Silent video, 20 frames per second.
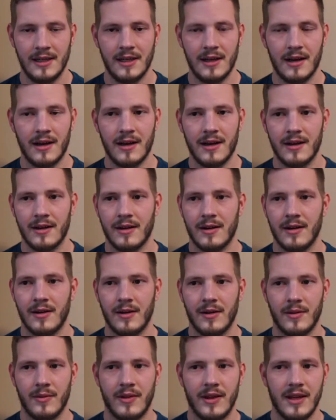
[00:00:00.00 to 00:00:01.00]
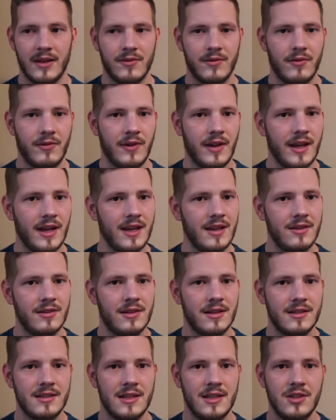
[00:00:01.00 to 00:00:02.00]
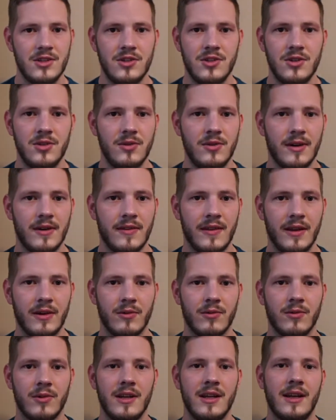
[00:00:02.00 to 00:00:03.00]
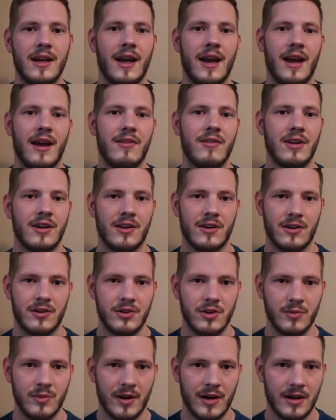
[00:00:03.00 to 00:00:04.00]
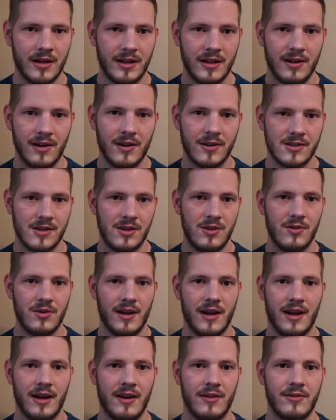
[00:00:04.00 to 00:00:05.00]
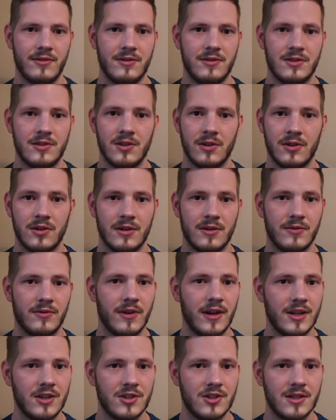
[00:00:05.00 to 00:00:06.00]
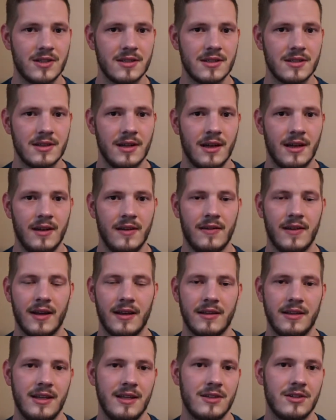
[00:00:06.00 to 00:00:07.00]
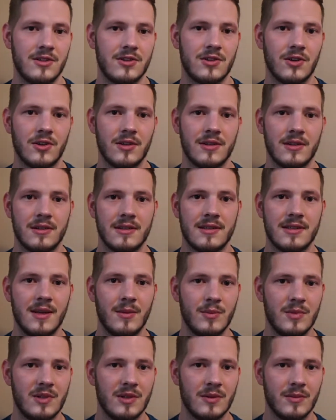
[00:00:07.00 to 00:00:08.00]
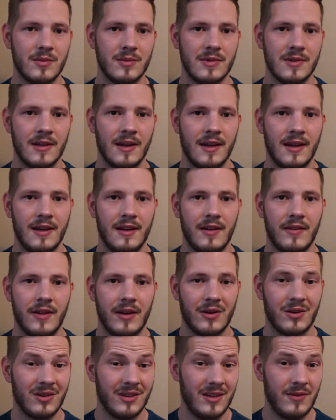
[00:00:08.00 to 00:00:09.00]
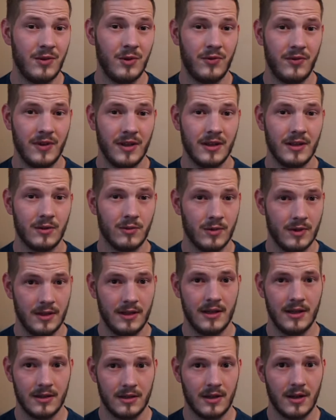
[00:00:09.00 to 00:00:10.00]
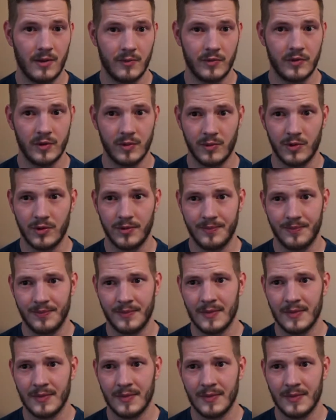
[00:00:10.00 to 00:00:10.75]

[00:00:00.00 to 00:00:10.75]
They invade the tissue and they wreak havoc on your body, causing you to have certain infections that lead to certain symptoms that'll leave you feeling really uncomfortable.